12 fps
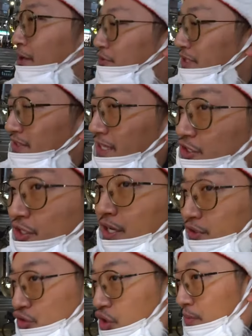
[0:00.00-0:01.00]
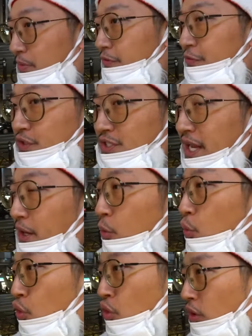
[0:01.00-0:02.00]
I don't think they should get in trouble for
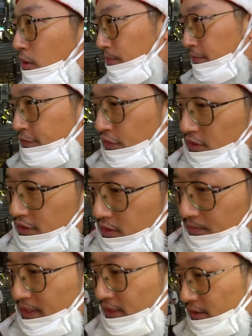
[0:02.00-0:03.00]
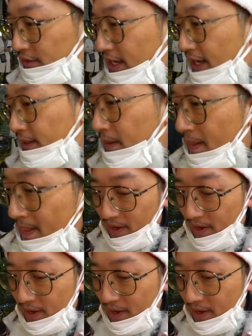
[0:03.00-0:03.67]
staying warm for a little bit, okay?